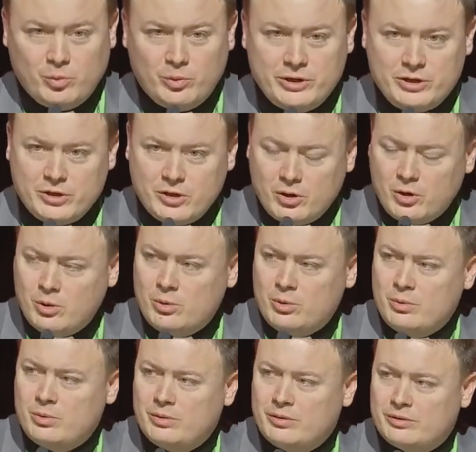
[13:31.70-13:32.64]
We
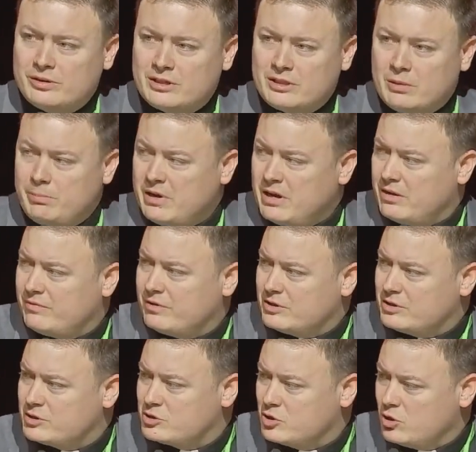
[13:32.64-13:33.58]
know that the
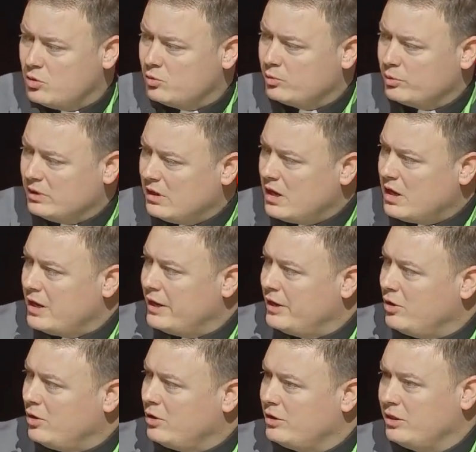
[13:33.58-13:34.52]
benefits don't
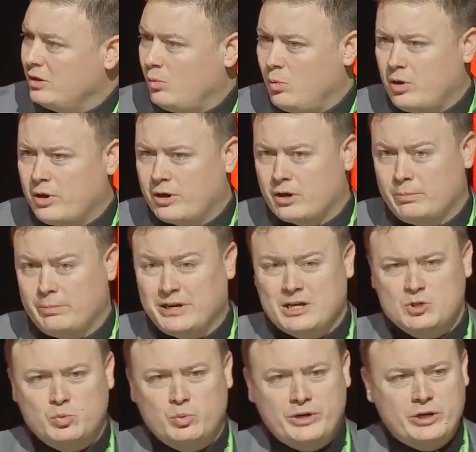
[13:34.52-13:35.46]
rely on the water
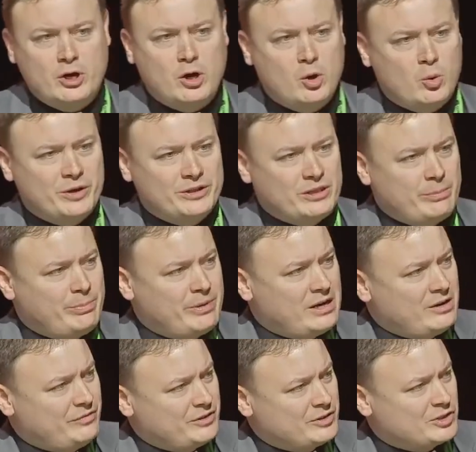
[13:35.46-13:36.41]
because we know what the
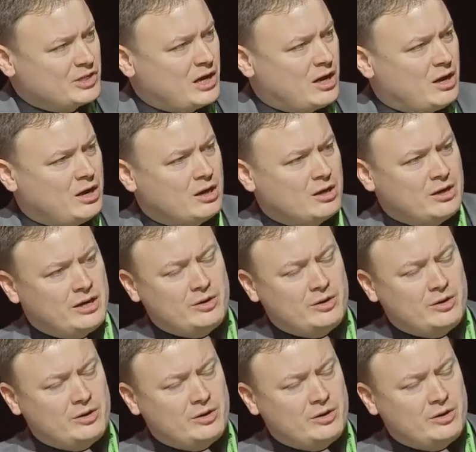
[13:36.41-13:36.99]
benefits are,